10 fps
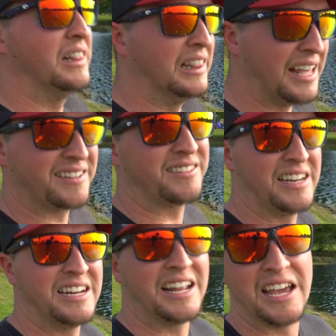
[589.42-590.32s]
less
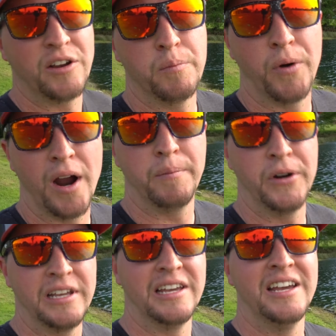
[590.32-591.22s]
than an acre
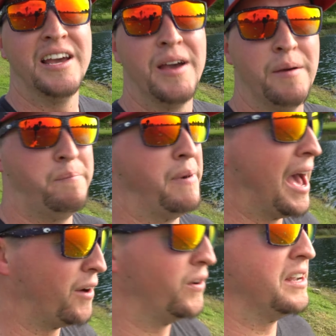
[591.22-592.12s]
property,
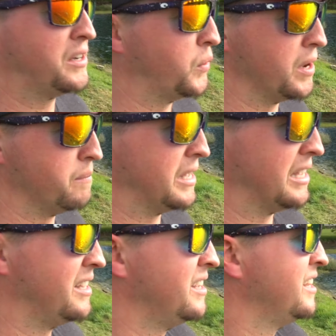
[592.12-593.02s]
battery
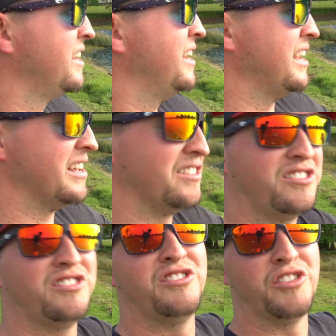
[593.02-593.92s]
equipment
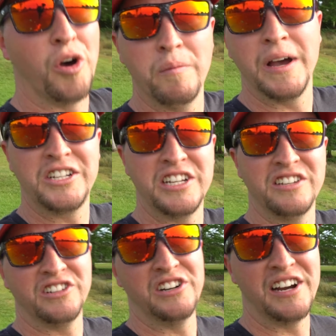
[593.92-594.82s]
is so much
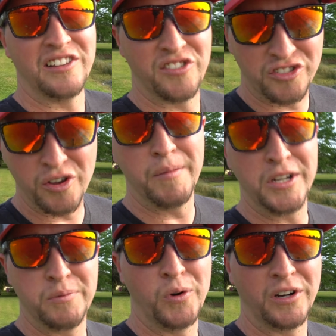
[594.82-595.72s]
easier and so
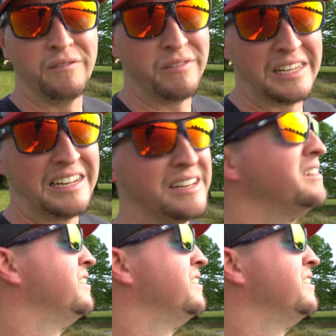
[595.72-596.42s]
much more convenient.